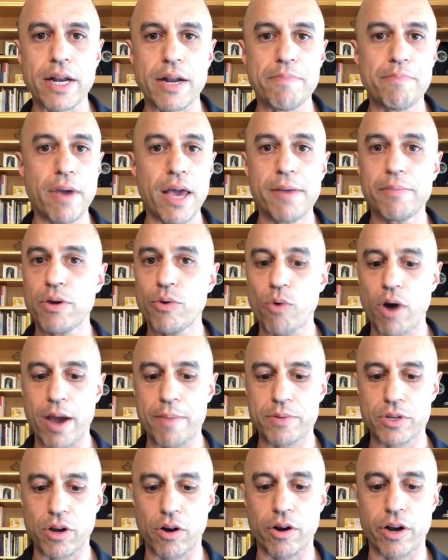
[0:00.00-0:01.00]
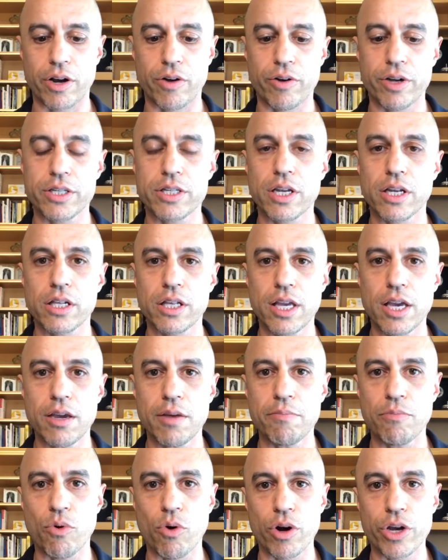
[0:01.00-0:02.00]
And baby wipes are increasingly
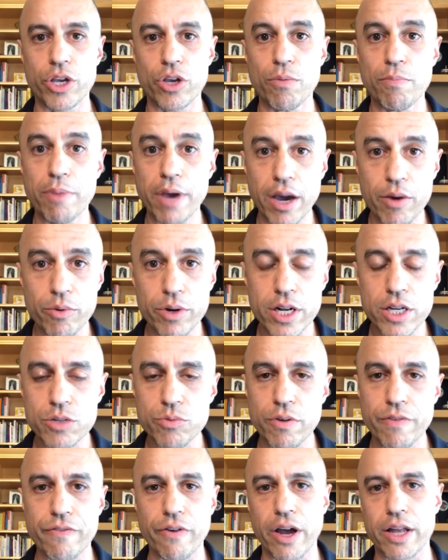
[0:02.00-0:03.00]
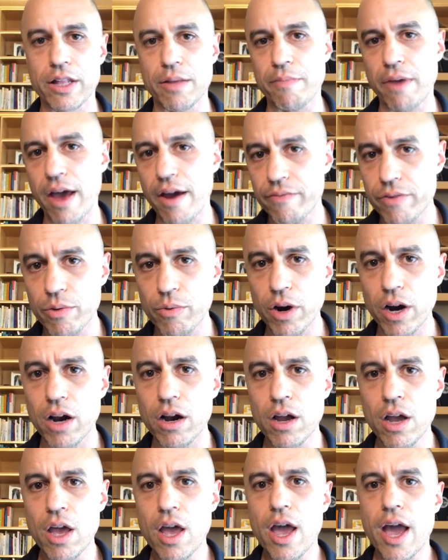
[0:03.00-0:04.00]
more ubiquitous. We find them everywhere.